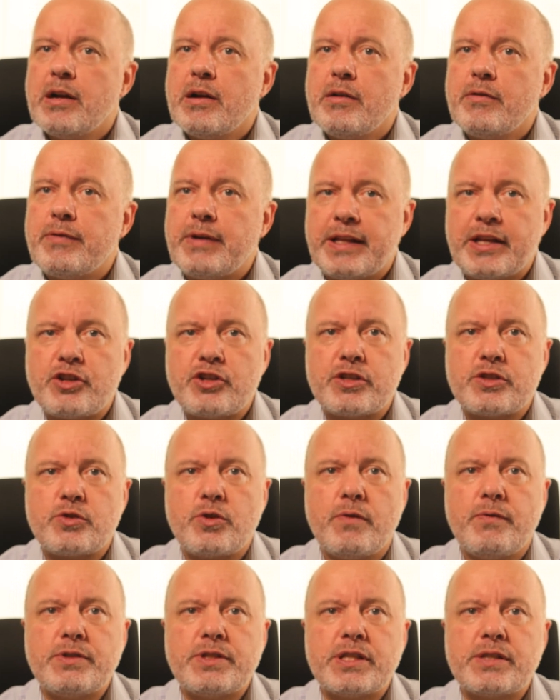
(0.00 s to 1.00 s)
Financial
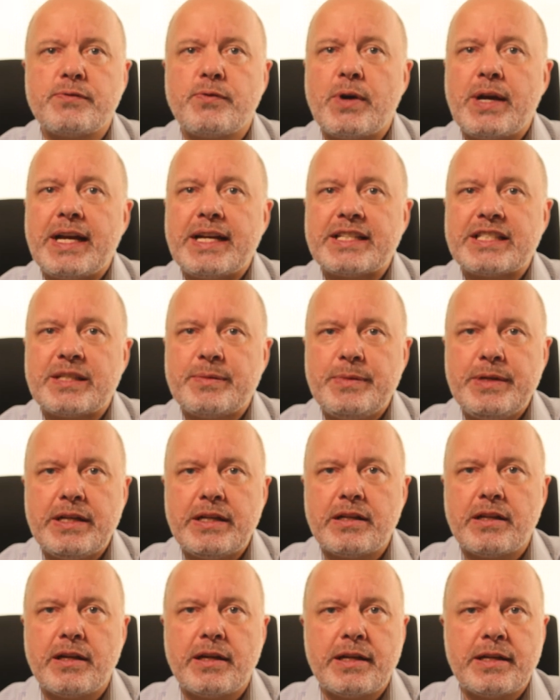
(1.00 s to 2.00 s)
services for SME
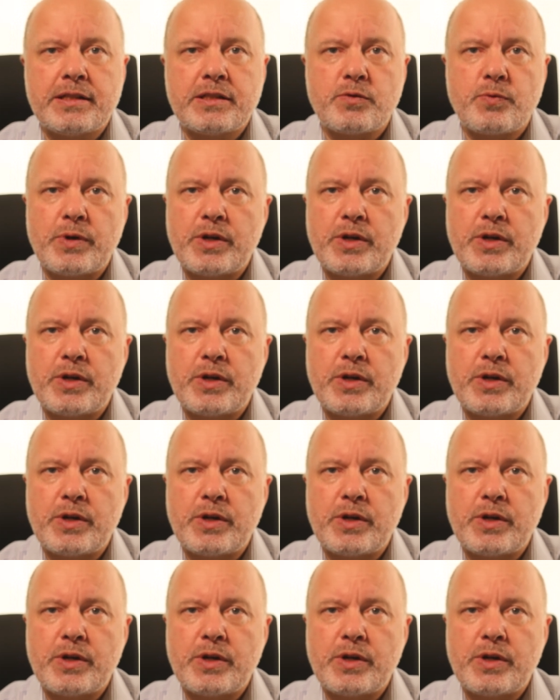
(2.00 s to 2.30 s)
clients